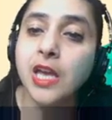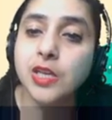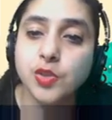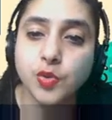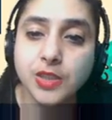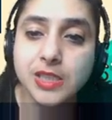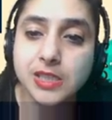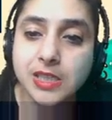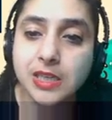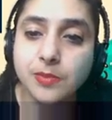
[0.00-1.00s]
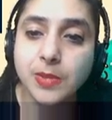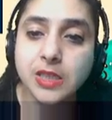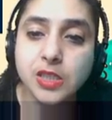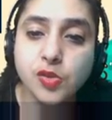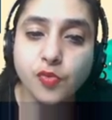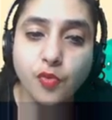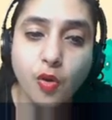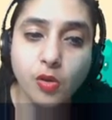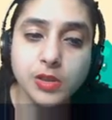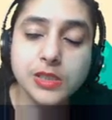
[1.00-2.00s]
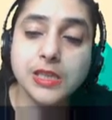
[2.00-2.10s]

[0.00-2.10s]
So this statement is false.